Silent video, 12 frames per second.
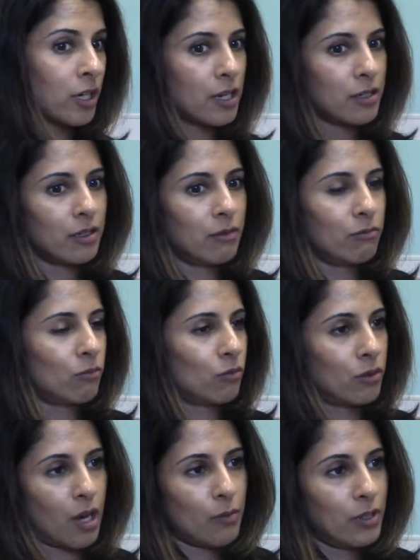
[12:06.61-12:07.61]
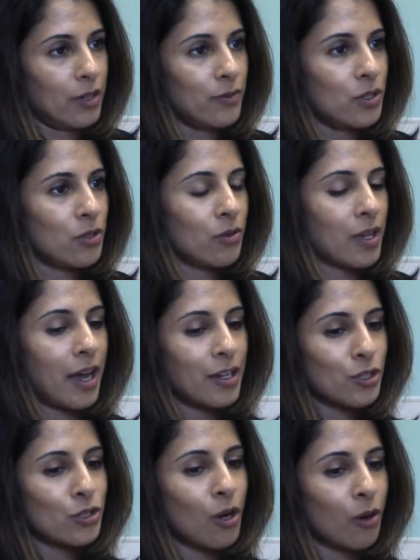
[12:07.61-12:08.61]
And I said, I would love to do
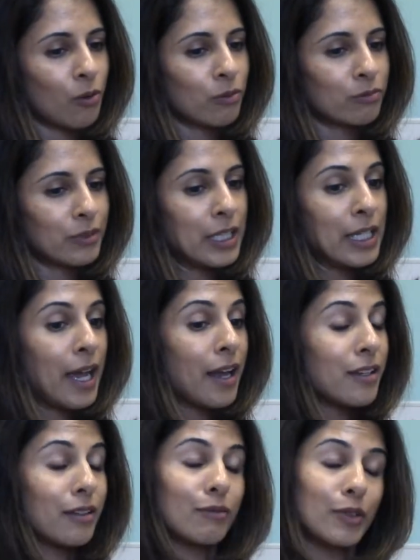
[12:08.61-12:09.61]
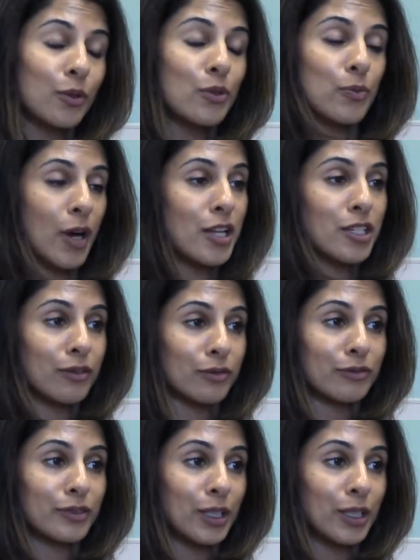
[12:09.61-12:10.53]
that. So in the end, it was positive.